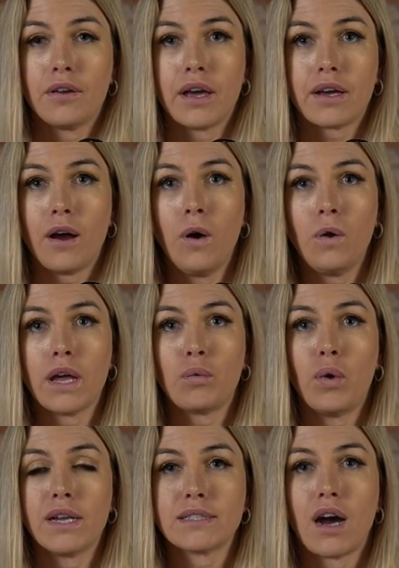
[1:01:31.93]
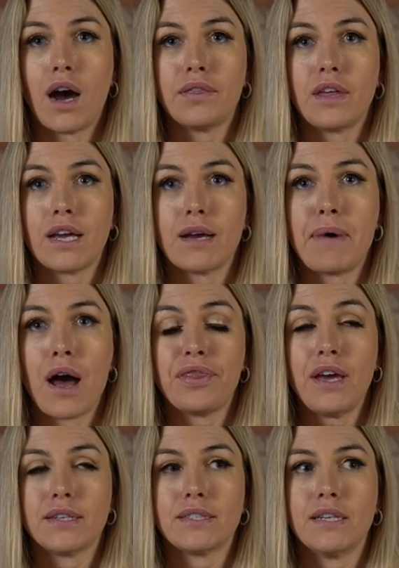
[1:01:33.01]
You're like, oh, like what does God think
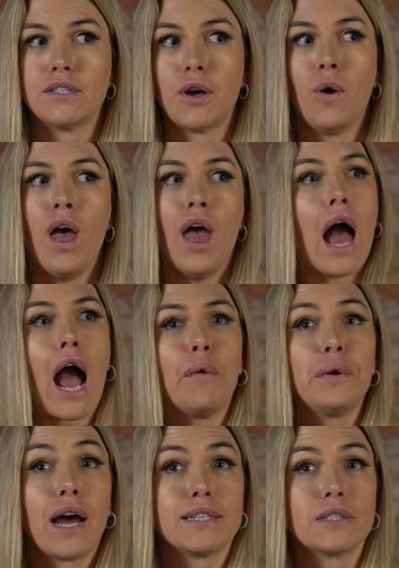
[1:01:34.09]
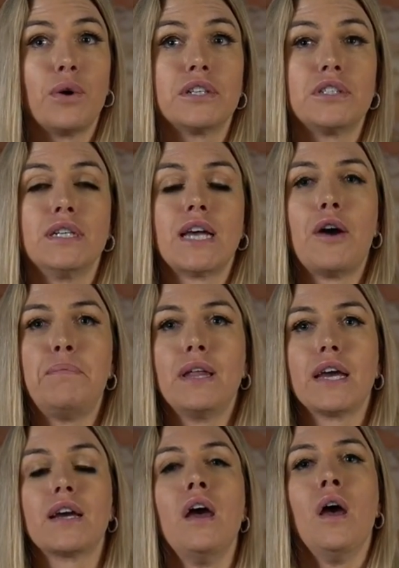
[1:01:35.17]
about this? And so I would ask questions. I would
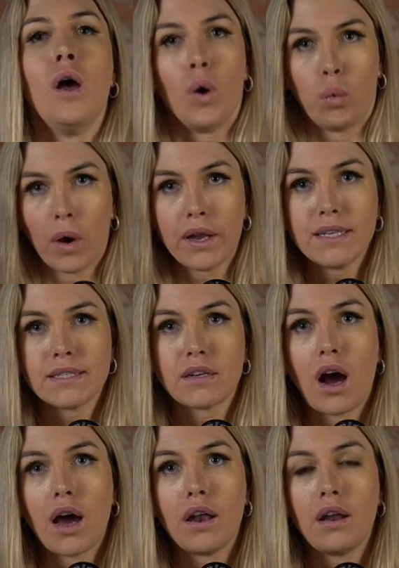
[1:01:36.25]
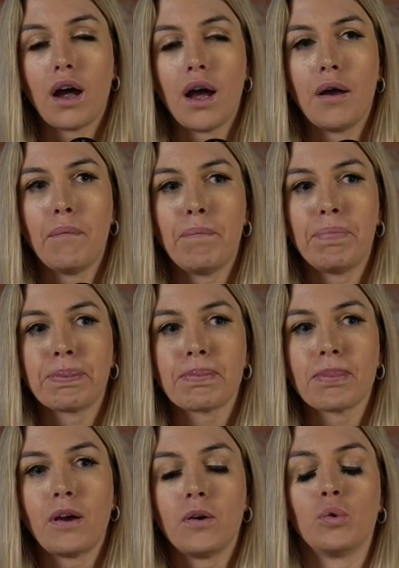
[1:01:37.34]
be like, what is God? Um,
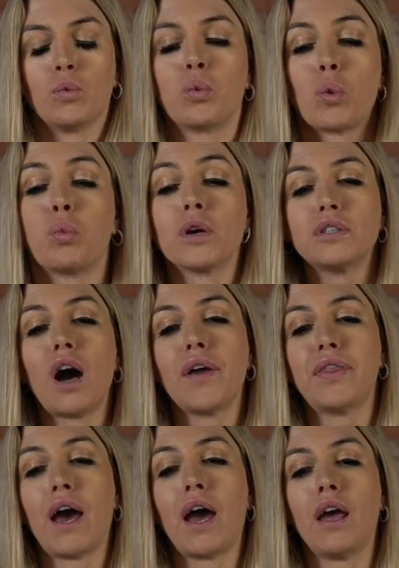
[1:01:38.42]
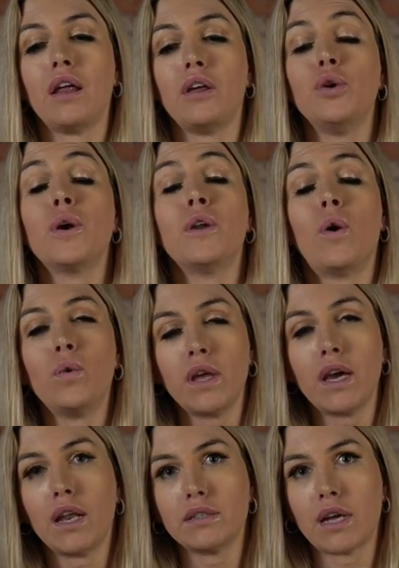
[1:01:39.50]
we're taught that you can
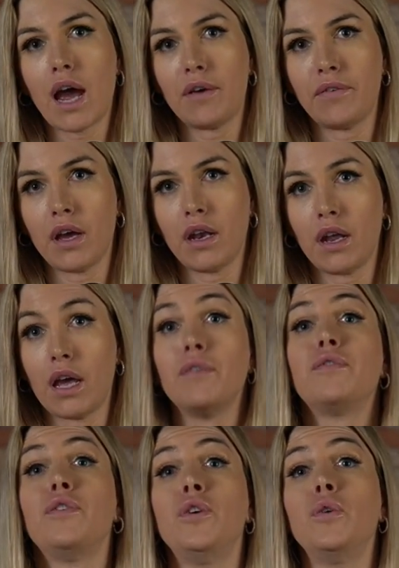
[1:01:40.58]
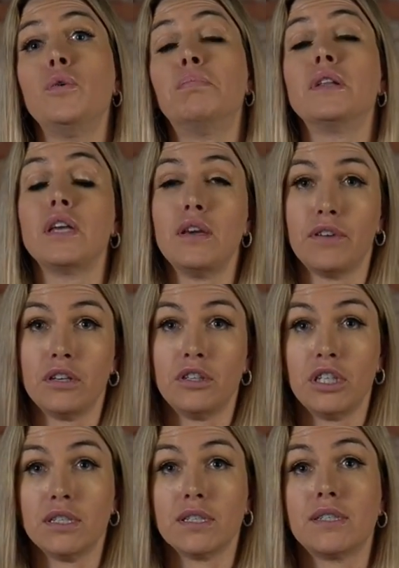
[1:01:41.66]
only get into heaven if you believe
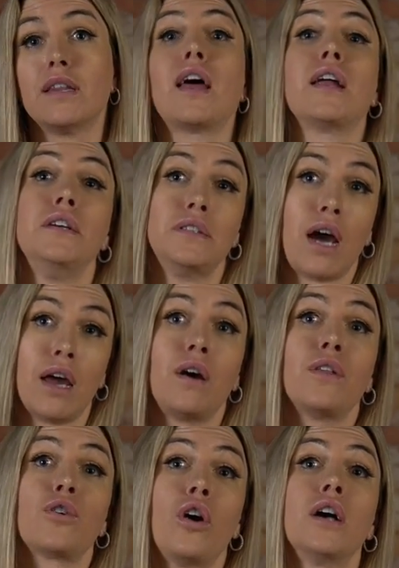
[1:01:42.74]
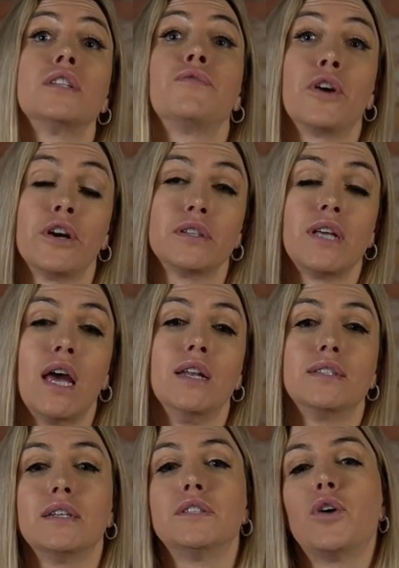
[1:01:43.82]
in Jesus that He died on the cross for your
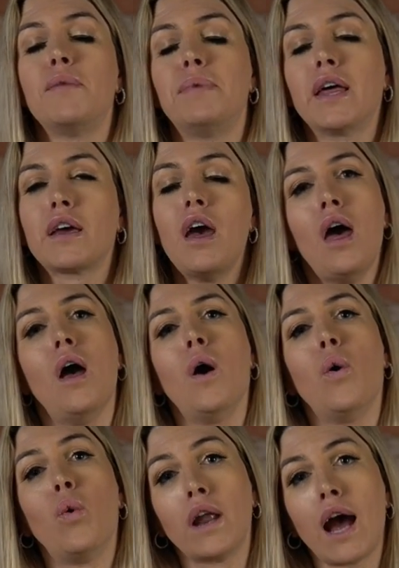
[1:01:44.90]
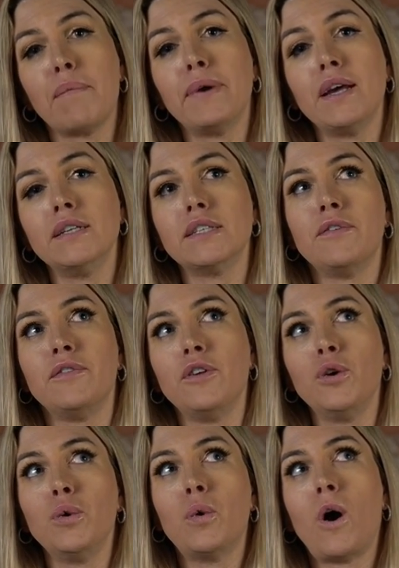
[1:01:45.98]
sins. And so I'd be like, what happens
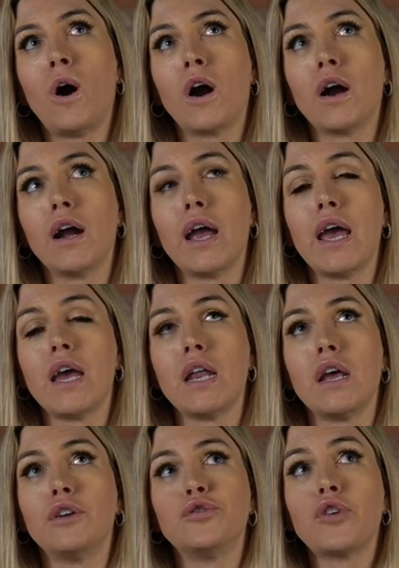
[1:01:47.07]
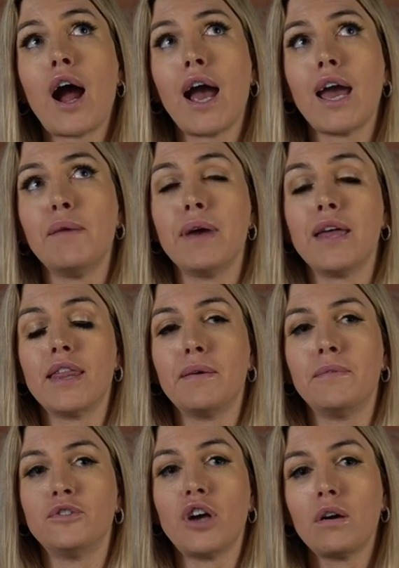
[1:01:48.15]
if you are in a tribe in
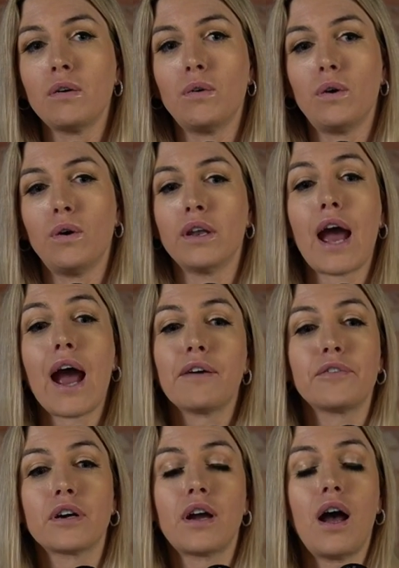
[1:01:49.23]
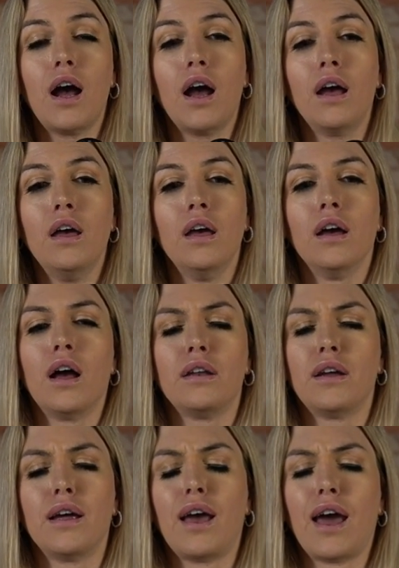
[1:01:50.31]
the jungle in Africa
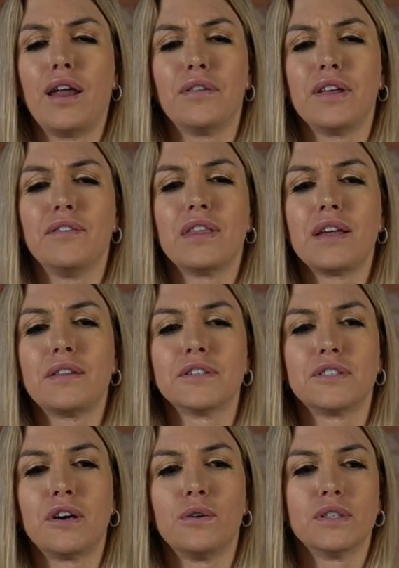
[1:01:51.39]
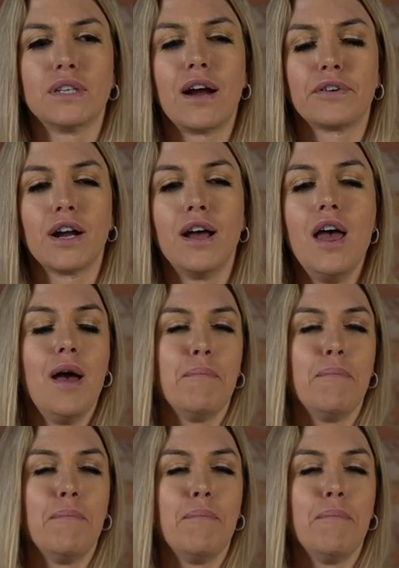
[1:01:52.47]
uh, not, I don't even think there's jungles in Africa.